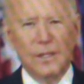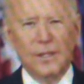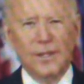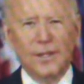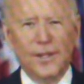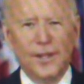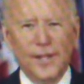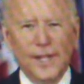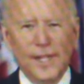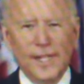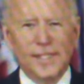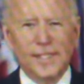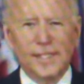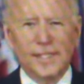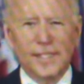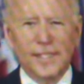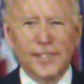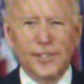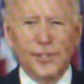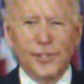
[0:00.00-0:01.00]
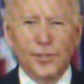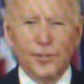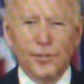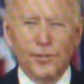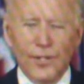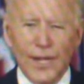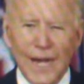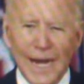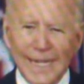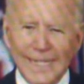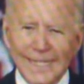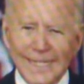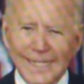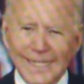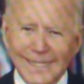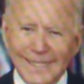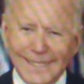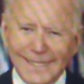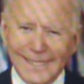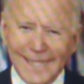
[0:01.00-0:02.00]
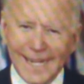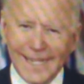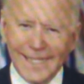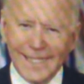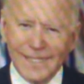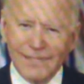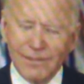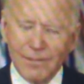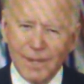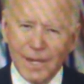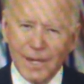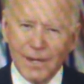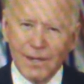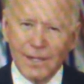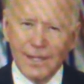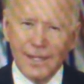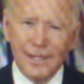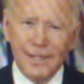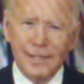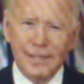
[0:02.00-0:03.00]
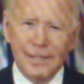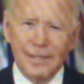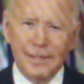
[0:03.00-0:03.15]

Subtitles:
This is the United States of America.